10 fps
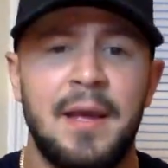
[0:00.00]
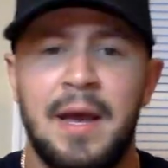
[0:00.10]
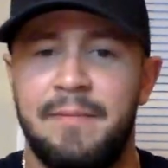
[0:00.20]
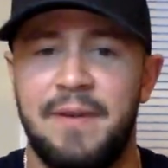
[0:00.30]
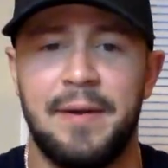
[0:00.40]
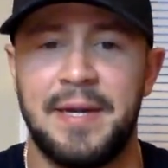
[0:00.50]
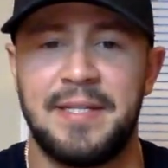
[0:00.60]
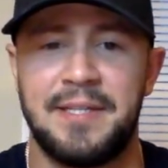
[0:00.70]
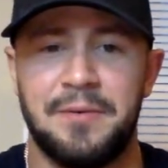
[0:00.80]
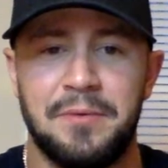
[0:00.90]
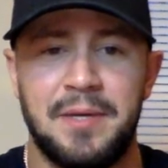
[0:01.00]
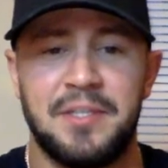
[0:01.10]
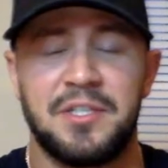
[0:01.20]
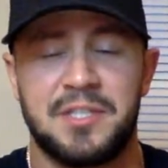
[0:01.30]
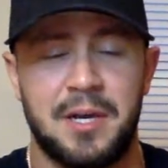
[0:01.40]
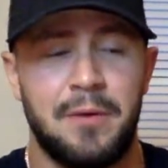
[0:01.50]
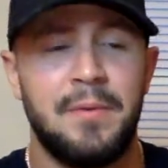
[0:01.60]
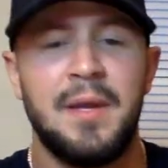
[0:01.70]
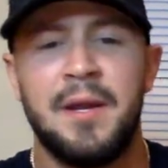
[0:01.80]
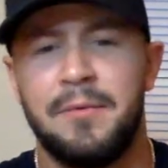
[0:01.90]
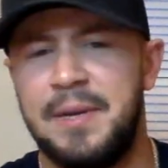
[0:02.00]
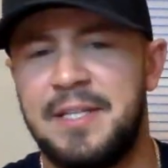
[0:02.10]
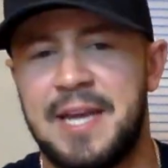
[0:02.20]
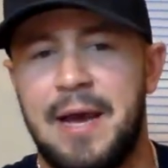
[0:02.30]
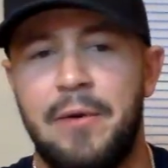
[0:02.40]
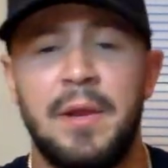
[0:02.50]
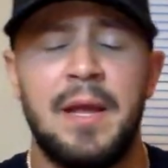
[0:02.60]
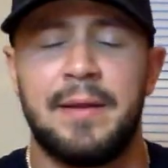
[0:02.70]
I'm very easy to reach. So reach out.